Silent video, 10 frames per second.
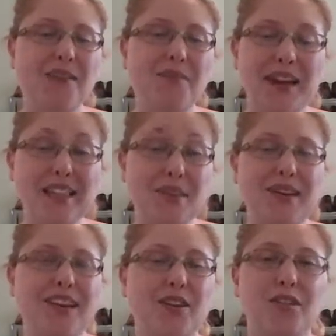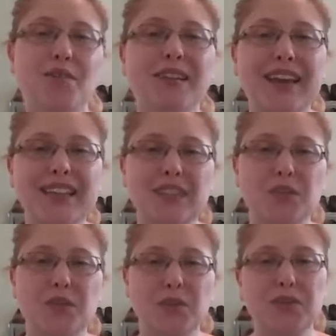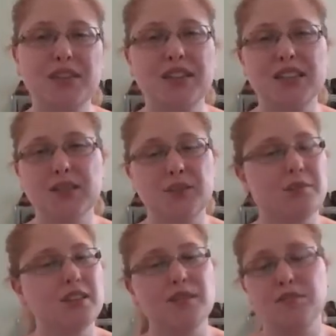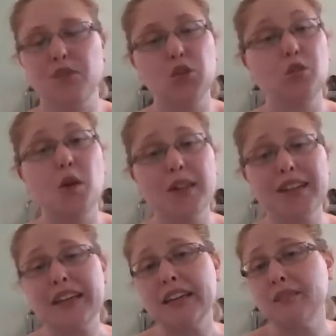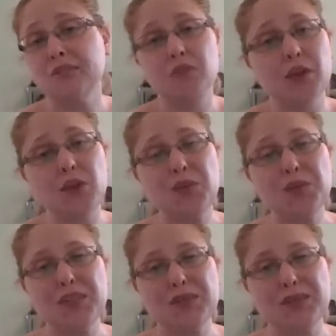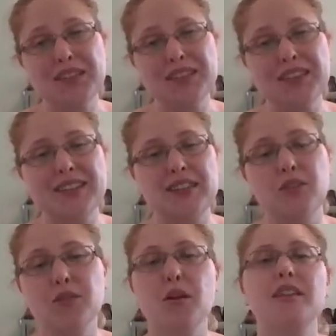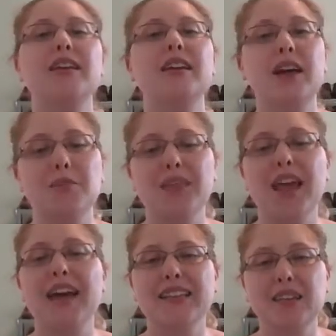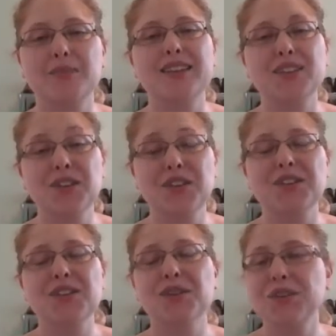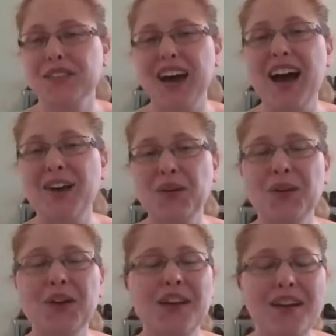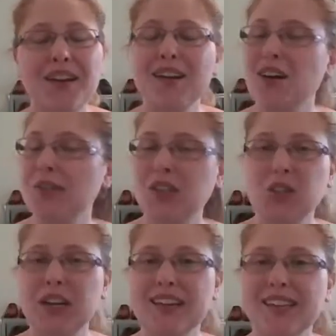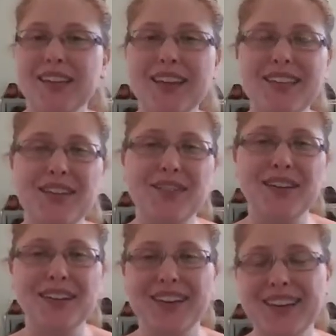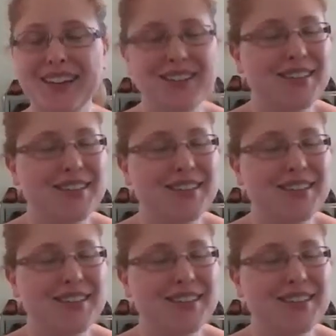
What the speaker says: pandemic related resources from some good quality news sources and good quality academic sociological style commentary. So that's definitely